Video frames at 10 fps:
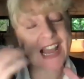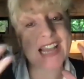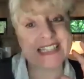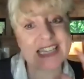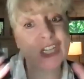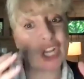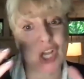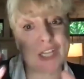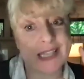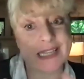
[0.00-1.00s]
I
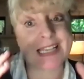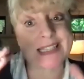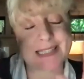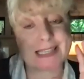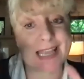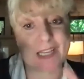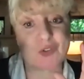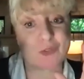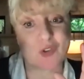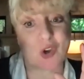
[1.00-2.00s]
learned that it's the
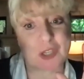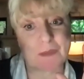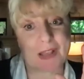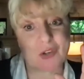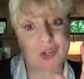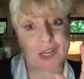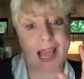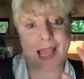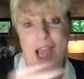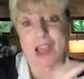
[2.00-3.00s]
nature of documentary.
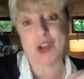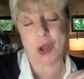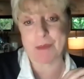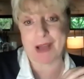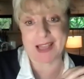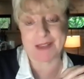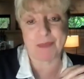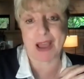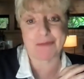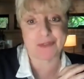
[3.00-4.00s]

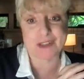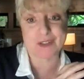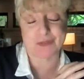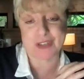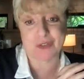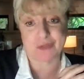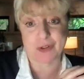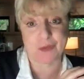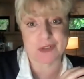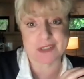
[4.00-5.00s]
My first feature
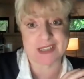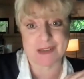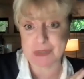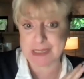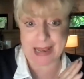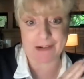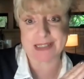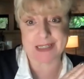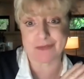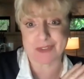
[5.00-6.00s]
film was a
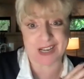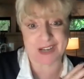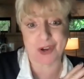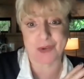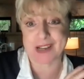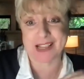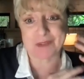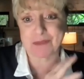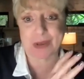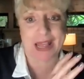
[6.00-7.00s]
narrative that I wrote, and I
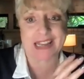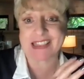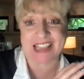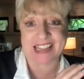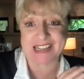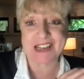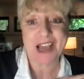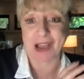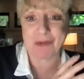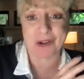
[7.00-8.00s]
could put anything in it
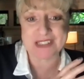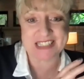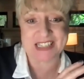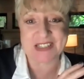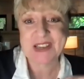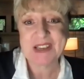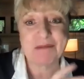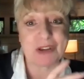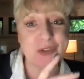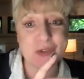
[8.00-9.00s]
I wanted,
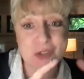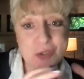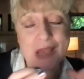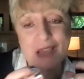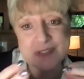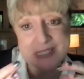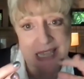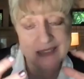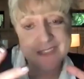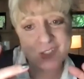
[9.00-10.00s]
but you do have to
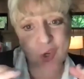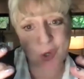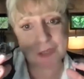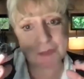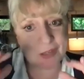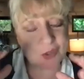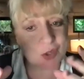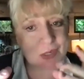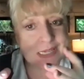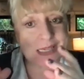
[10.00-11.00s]
let the
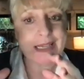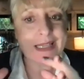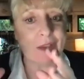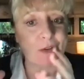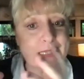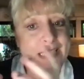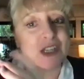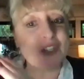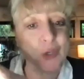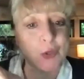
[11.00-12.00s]
documentary
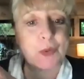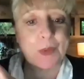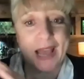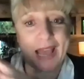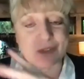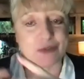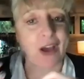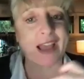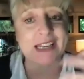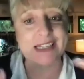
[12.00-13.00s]
lead you and
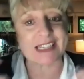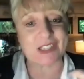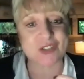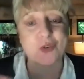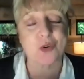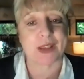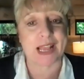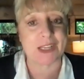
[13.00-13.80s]
find its story.